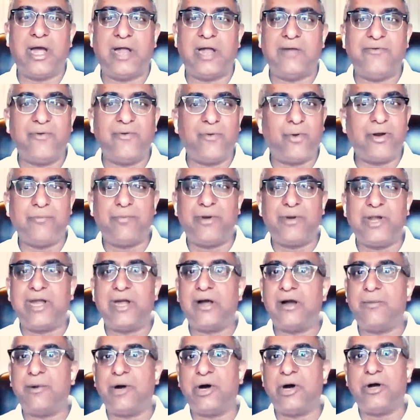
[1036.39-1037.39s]
And we want to bring
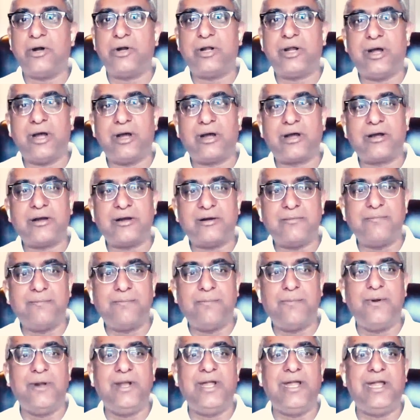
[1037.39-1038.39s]
about a
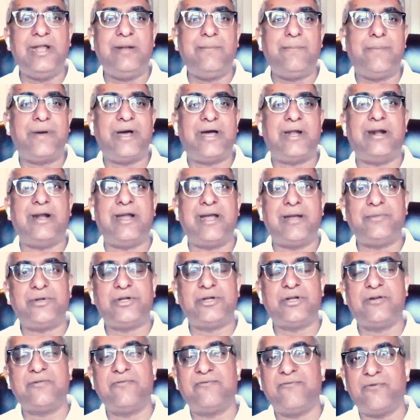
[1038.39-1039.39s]
complete paradigm
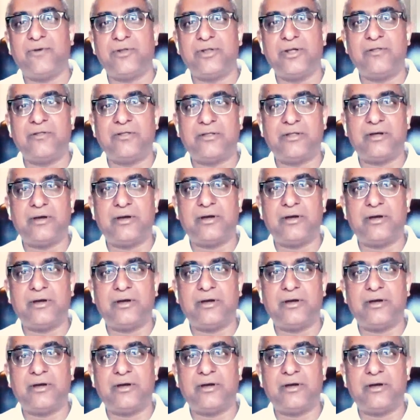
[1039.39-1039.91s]
shift for this